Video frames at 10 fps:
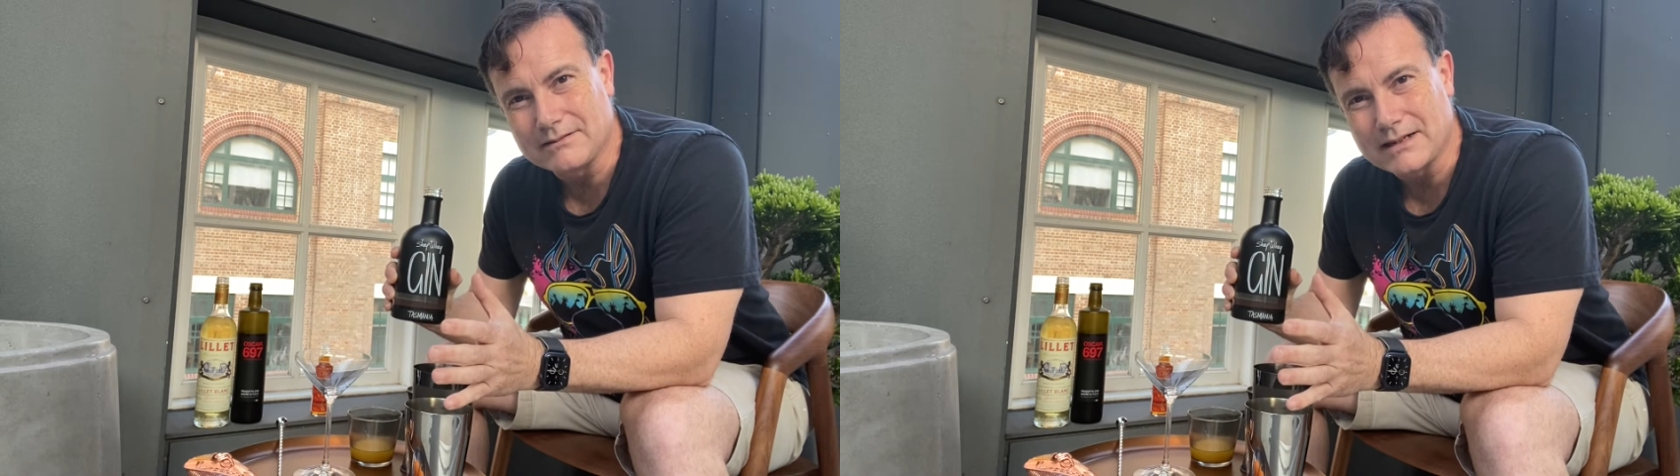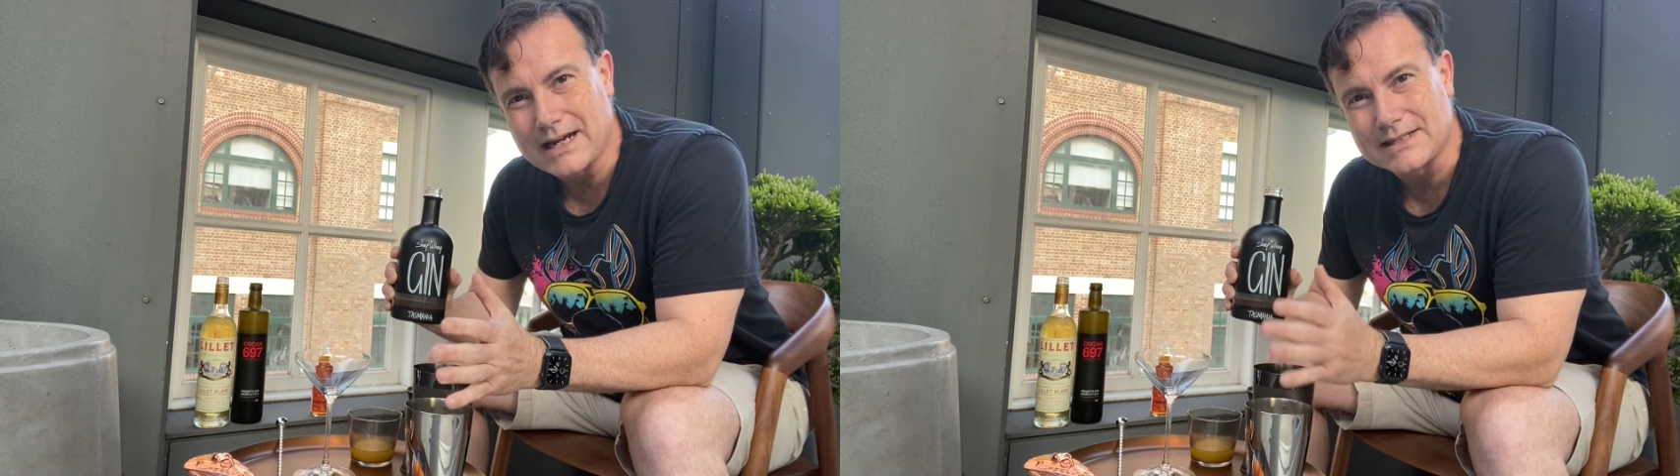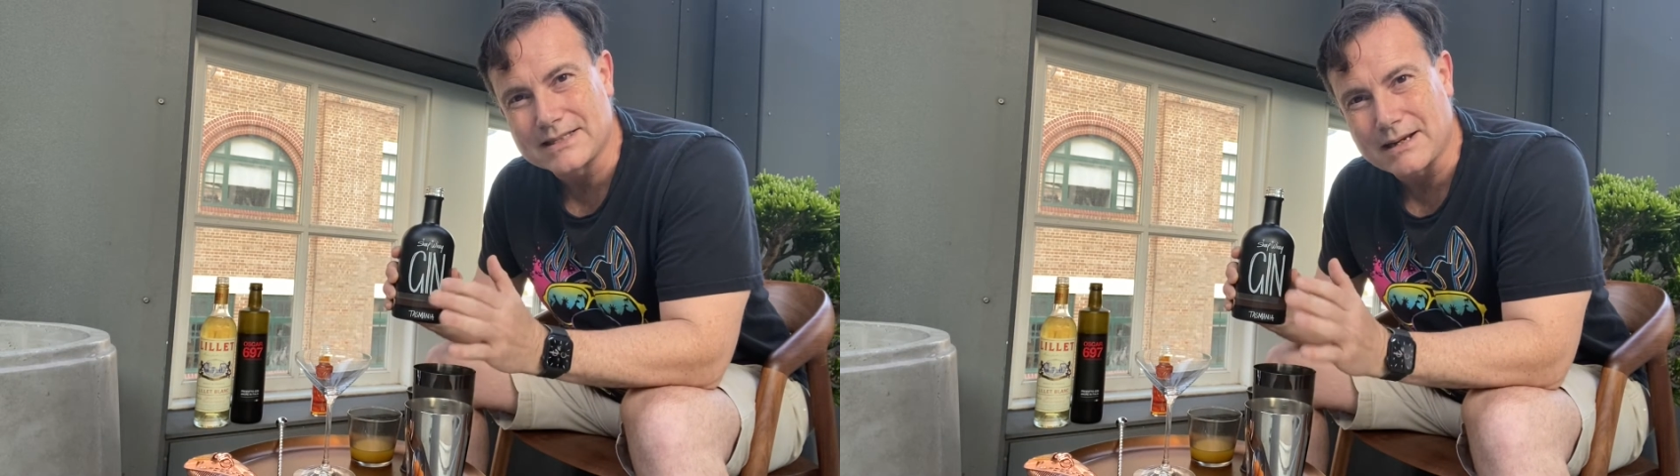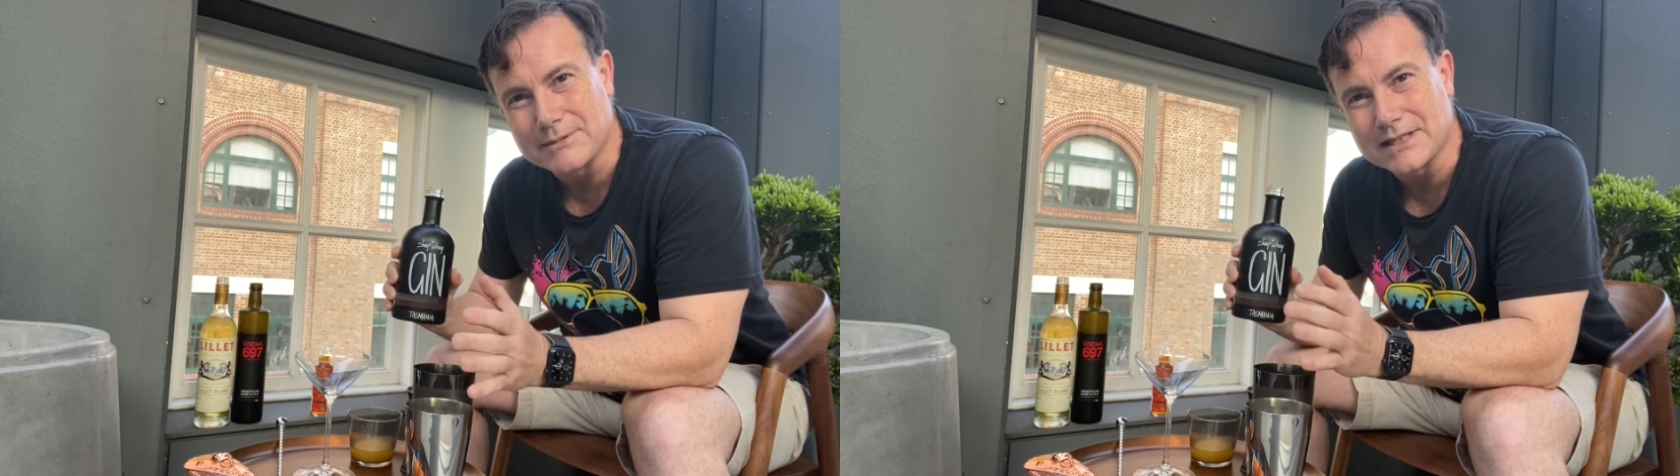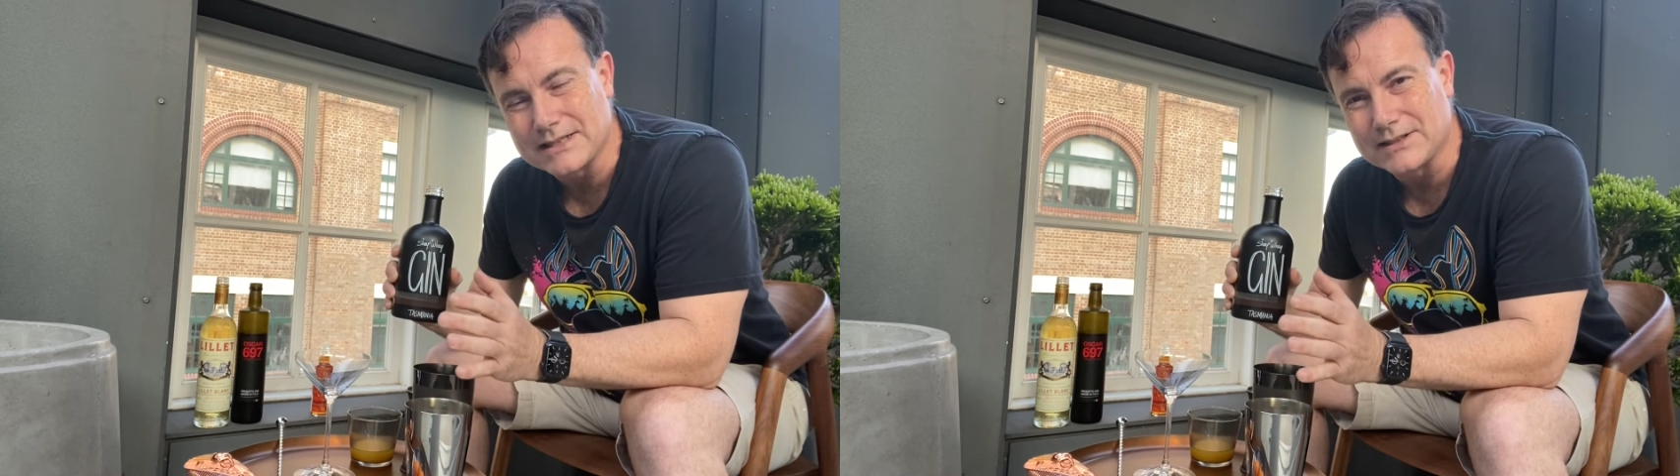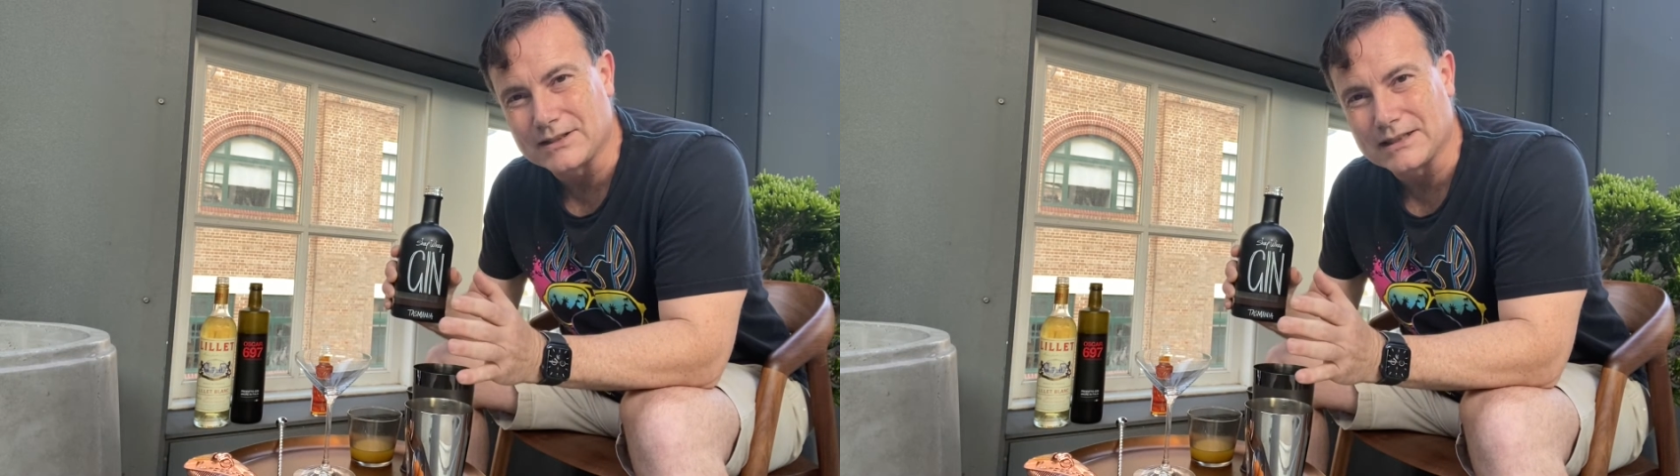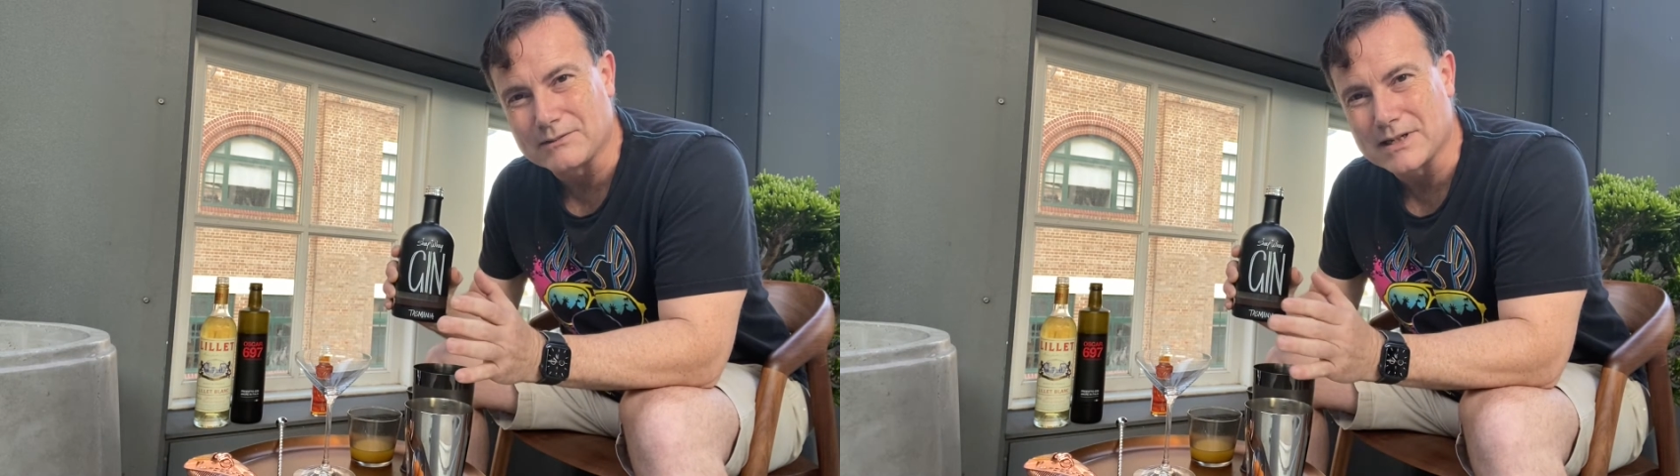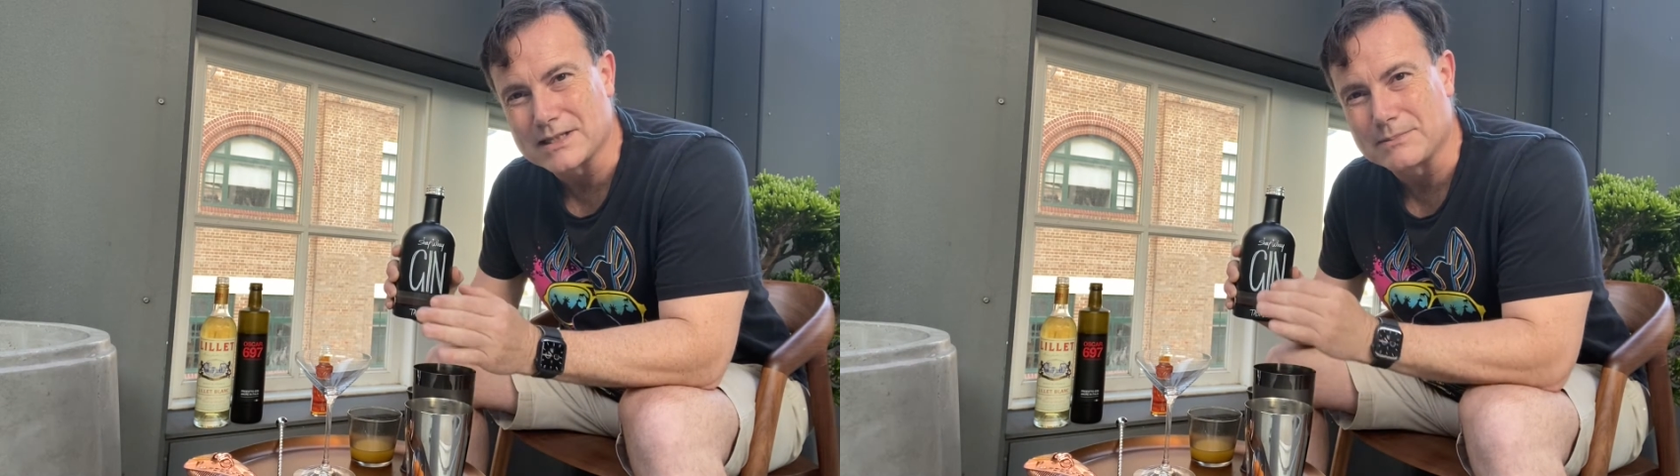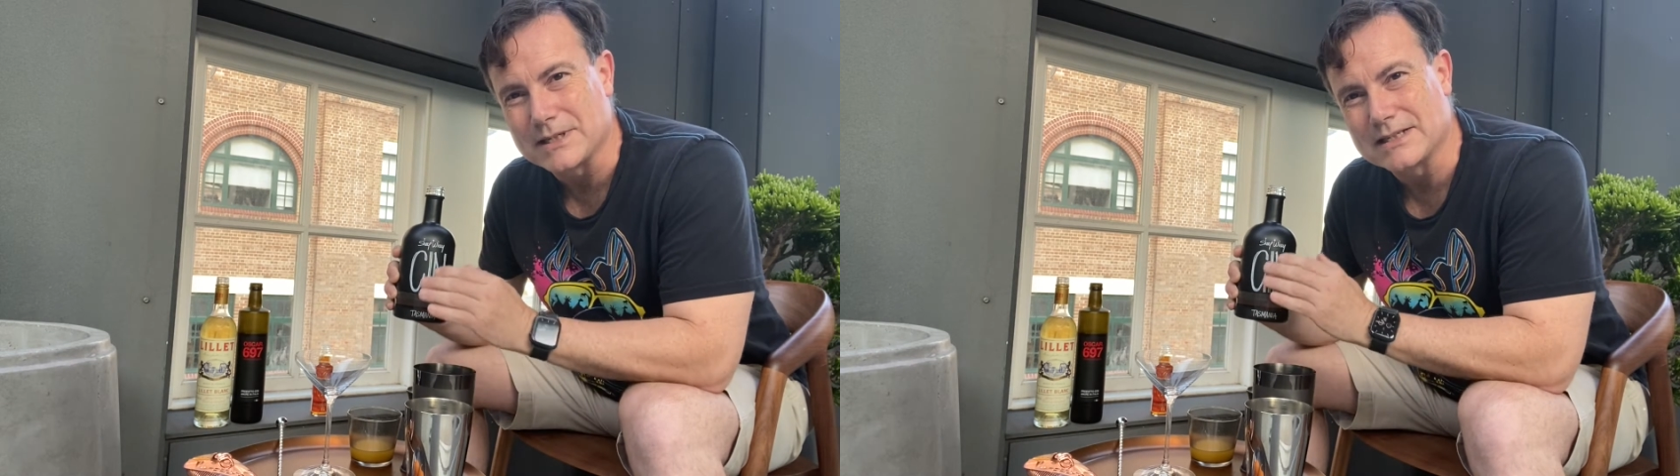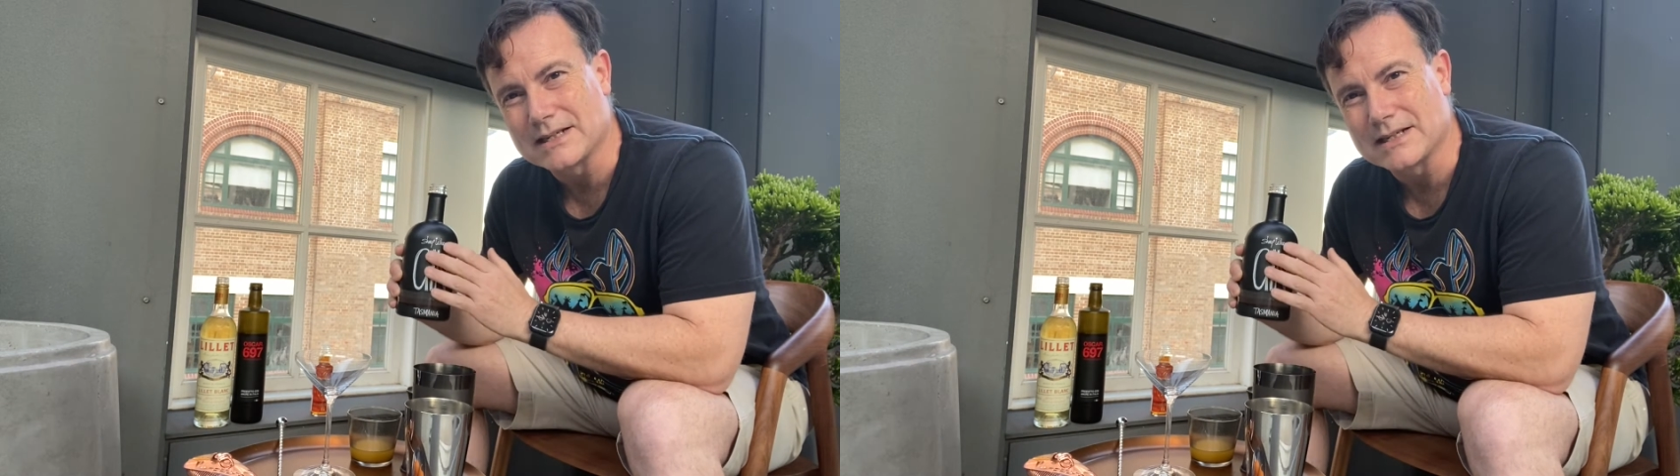and some of these earlier recipes,